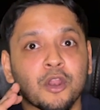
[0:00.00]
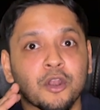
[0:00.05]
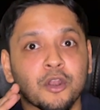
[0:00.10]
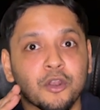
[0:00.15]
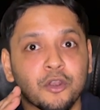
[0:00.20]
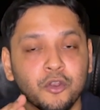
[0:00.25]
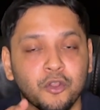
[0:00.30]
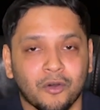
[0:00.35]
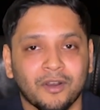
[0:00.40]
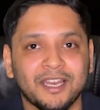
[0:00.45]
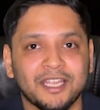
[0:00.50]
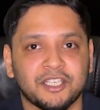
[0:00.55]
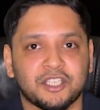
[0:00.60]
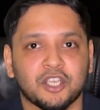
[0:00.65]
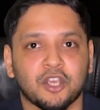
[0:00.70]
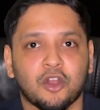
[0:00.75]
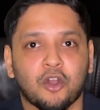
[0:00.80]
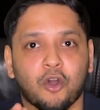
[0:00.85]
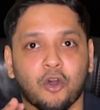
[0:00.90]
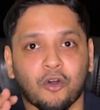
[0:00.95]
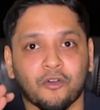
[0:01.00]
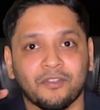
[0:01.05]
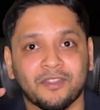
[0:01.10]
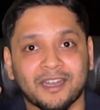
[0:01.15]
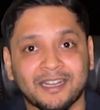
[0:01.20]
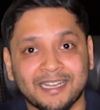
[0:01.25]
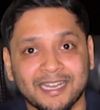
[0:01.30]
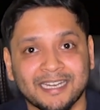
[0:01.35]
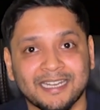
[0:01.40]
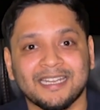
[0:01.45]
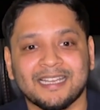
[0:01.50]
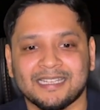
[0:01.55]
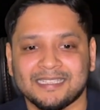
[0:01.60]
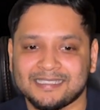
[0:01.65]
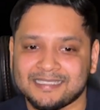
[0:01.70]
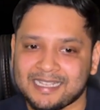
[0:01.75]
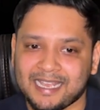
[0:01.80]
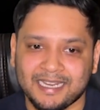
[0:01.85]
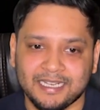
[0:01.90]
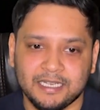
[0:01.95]
knowledge on the technical
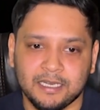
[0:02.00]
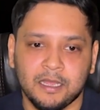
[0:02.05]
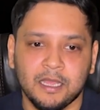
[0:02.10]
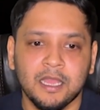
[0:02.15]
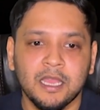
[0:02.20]
side.